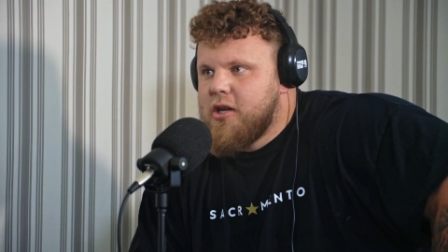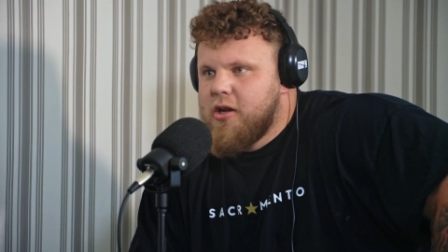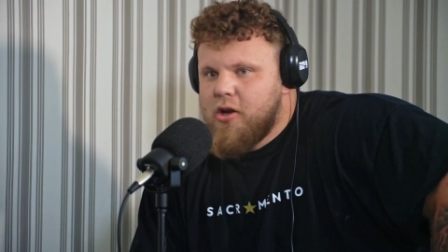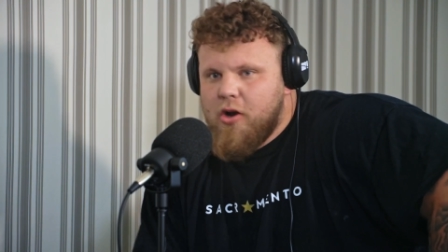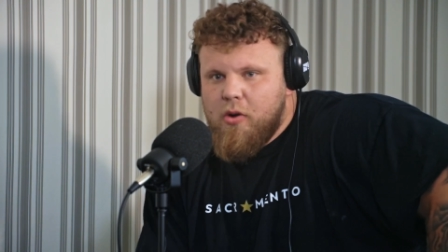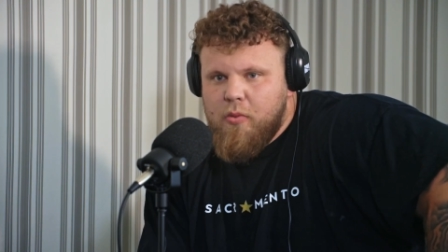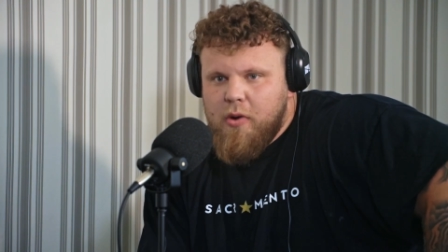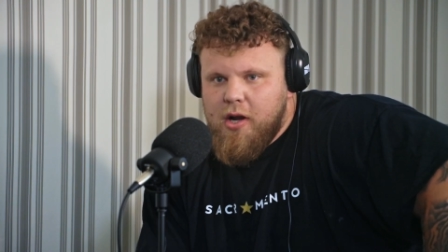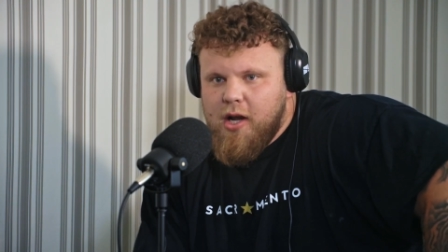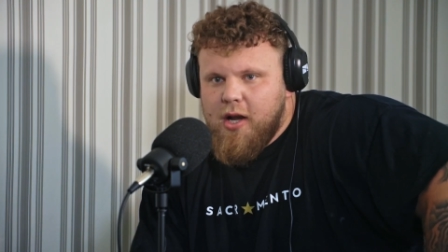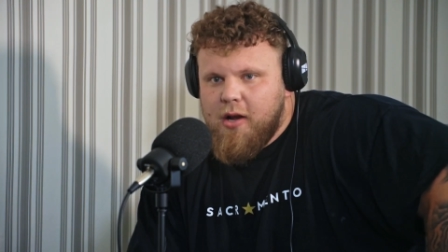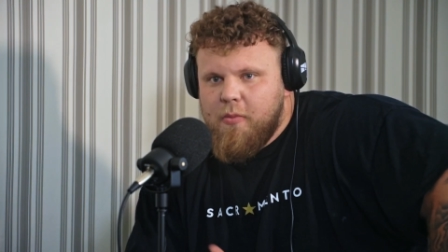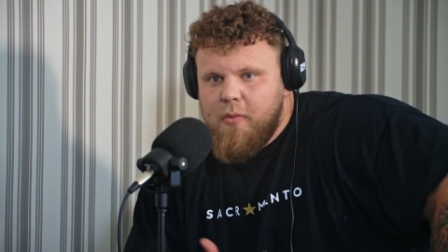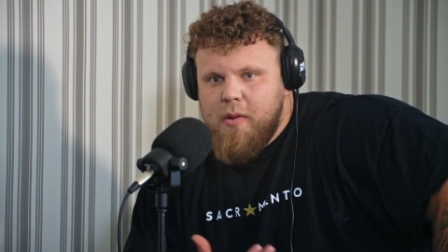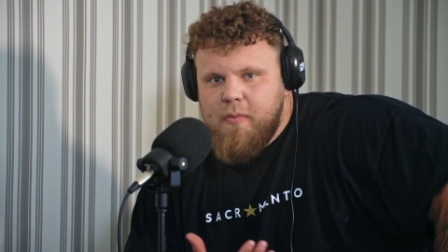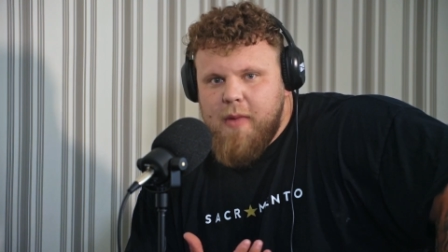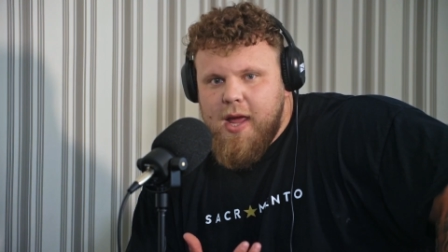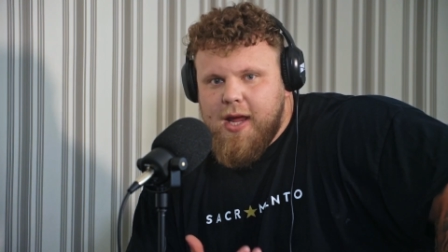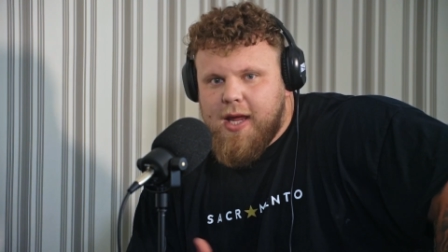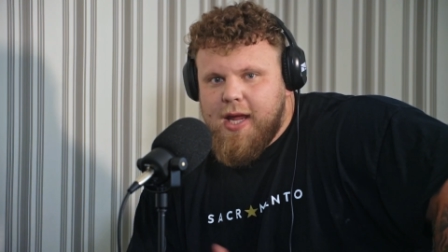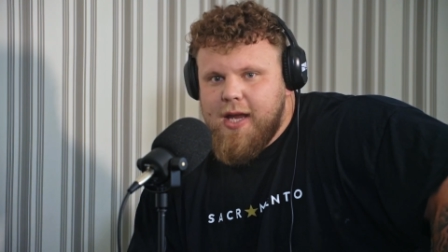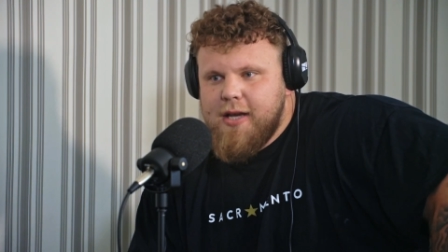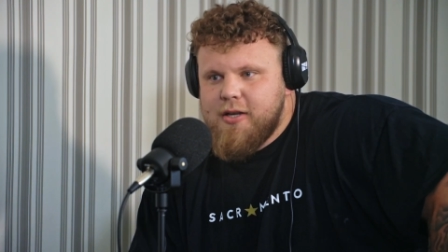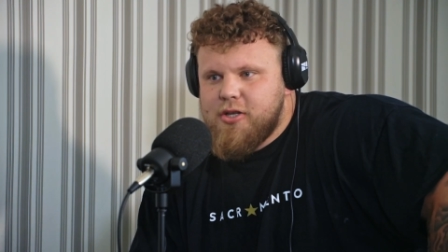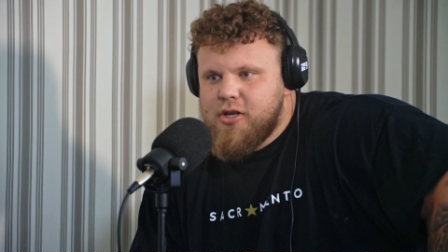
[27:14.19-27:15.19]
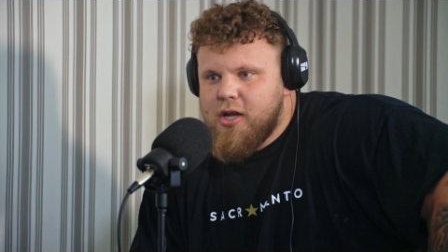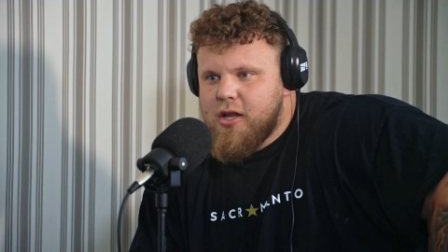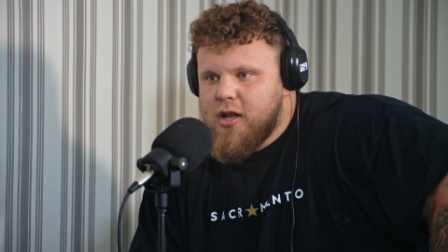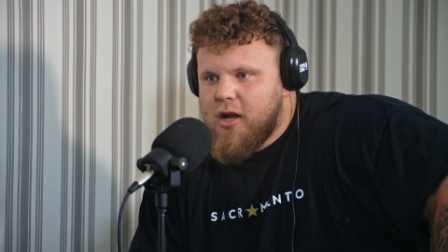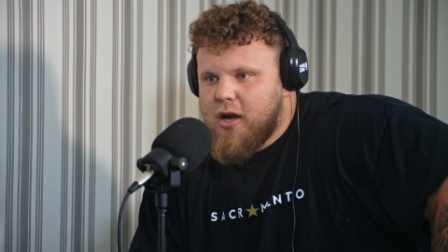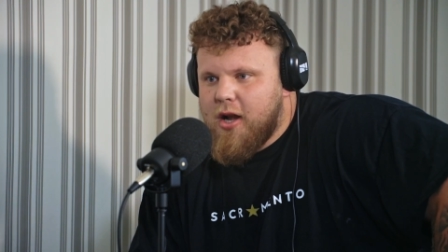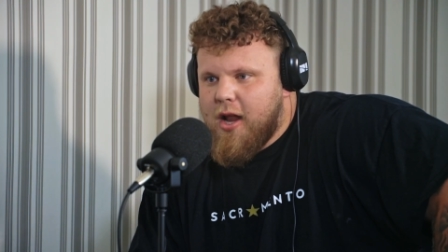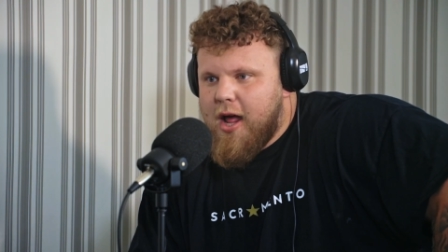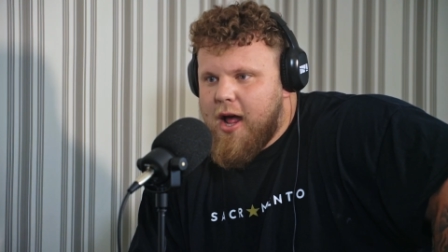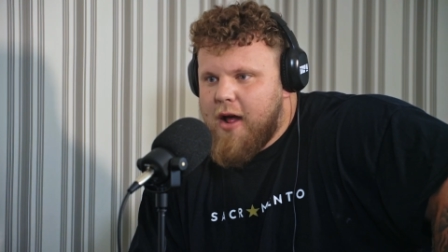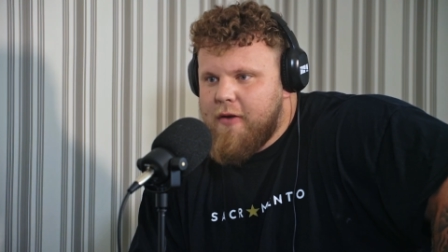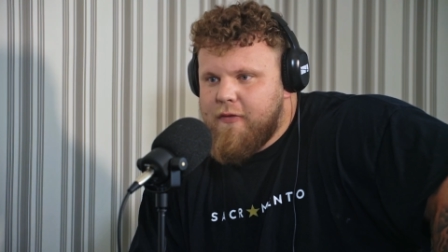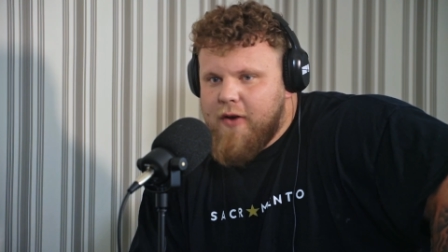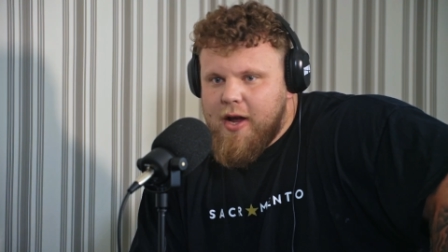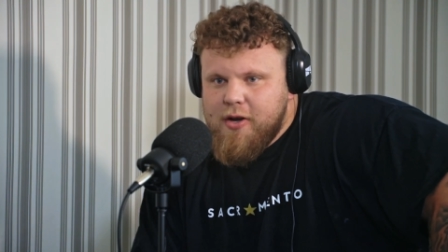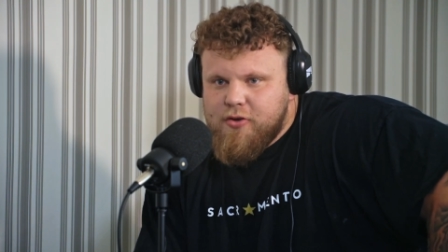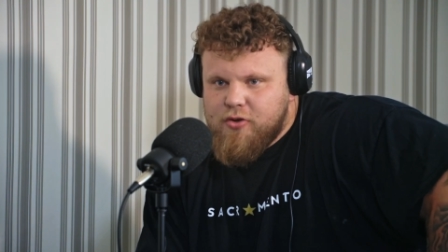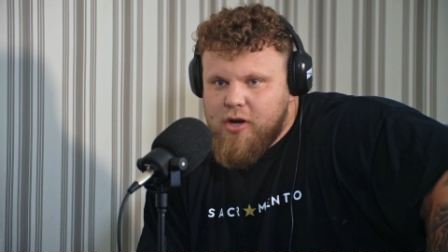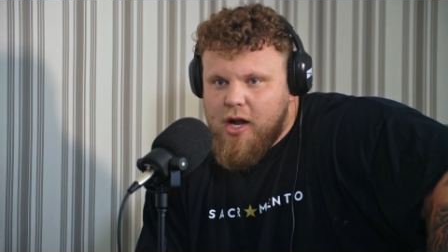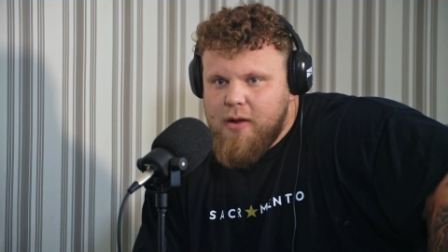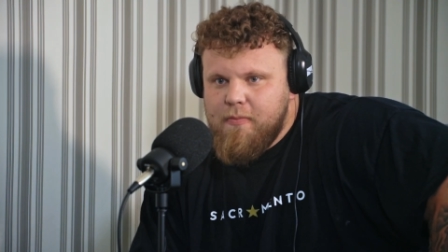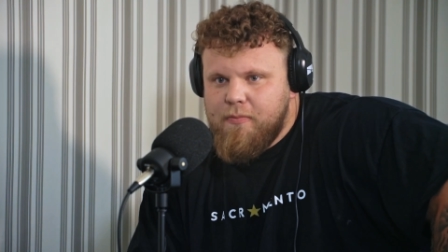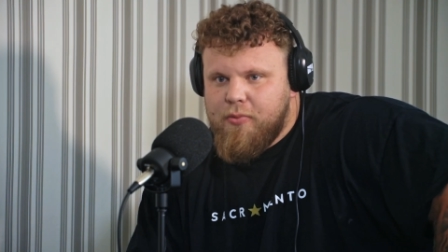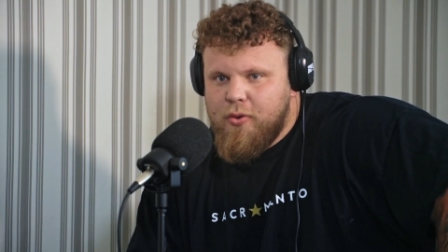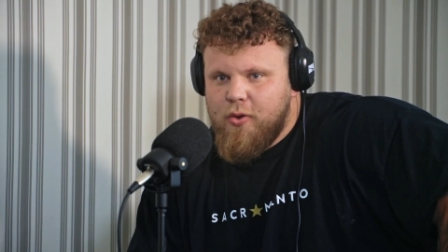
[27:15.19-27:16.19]
You know, we make each other laugh. I
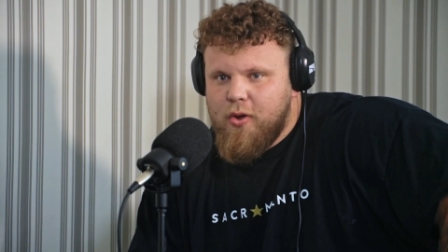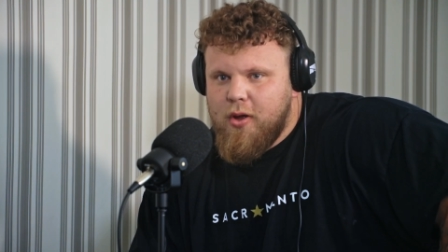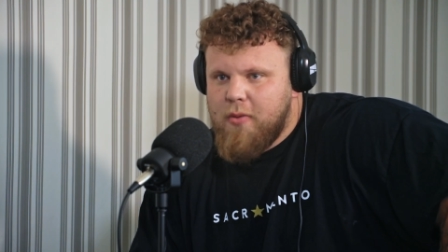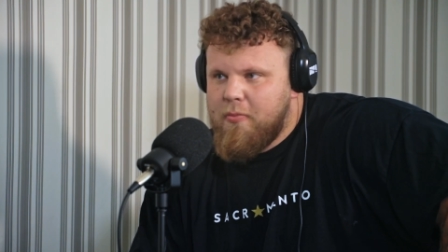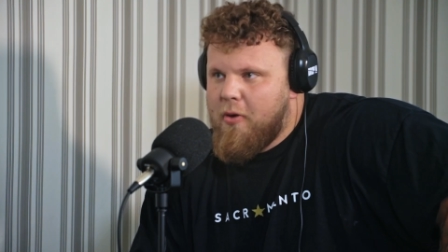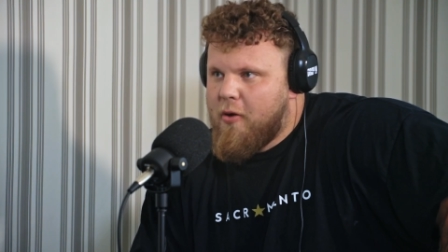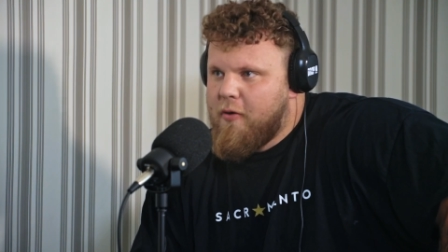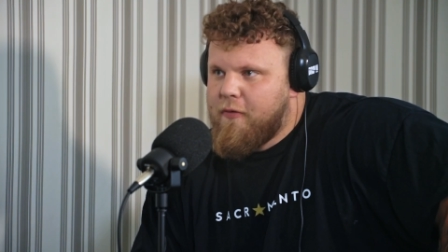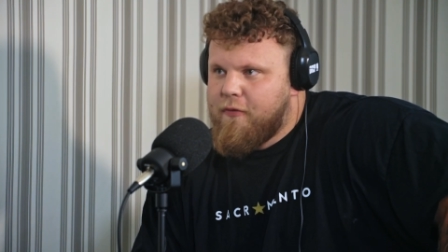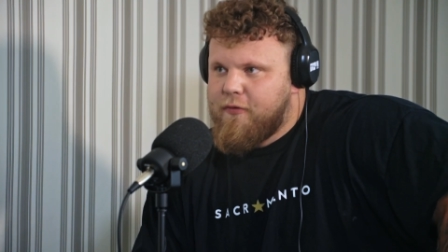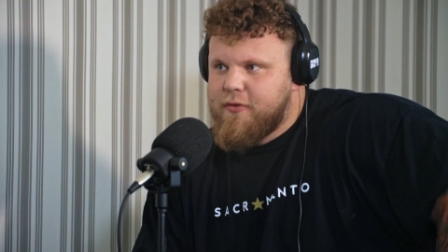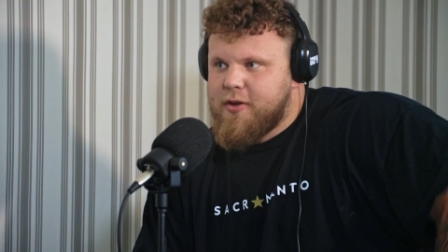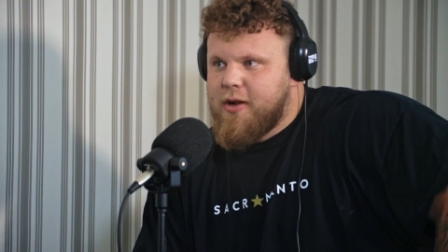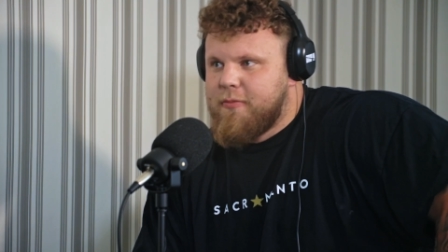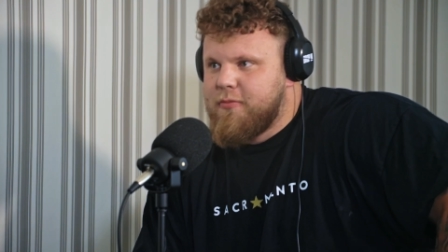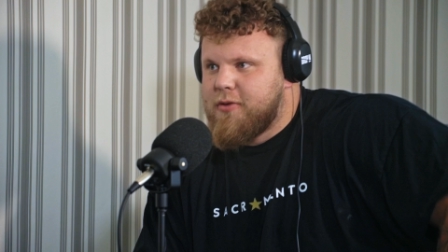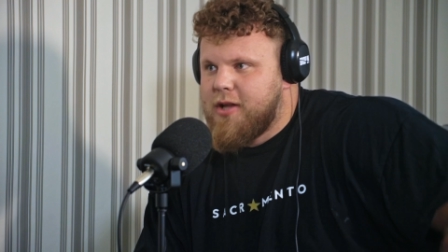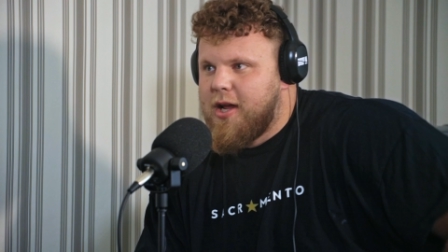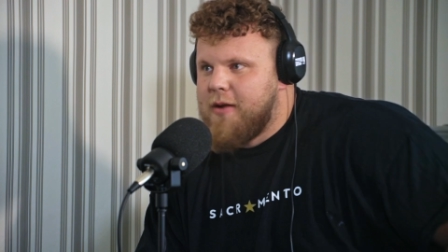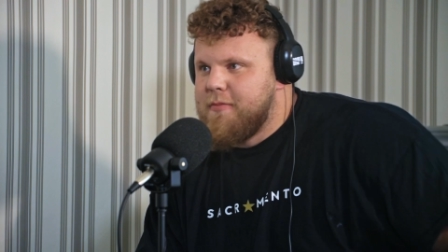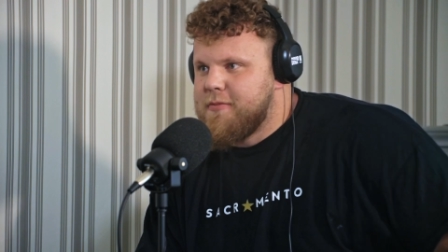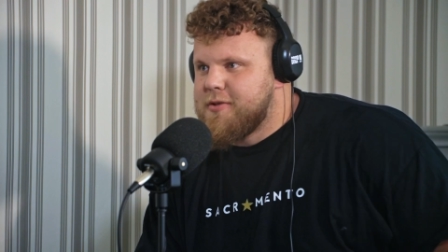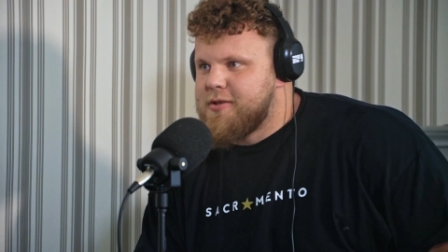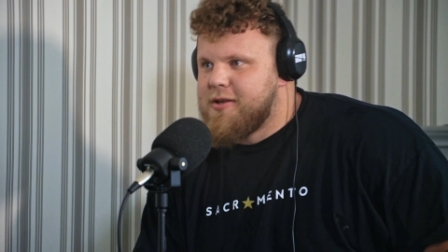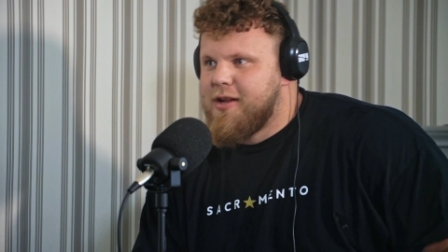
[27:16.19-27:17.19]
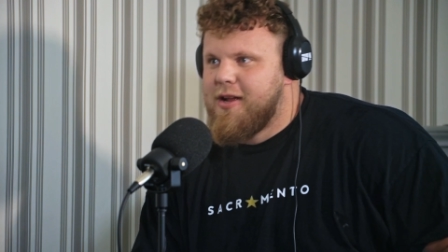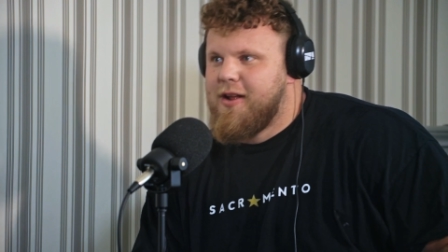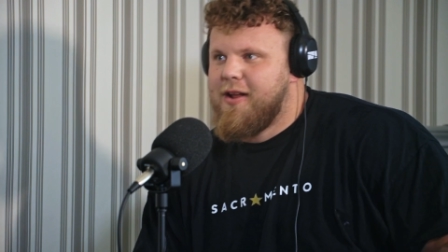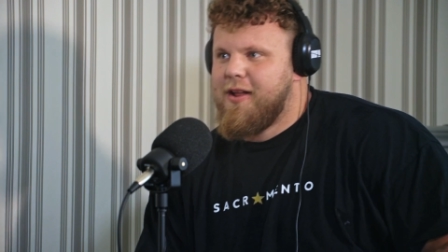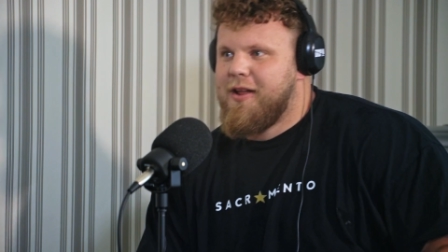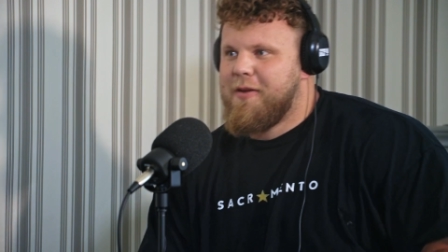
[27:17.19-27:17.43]
try and put him off sometimes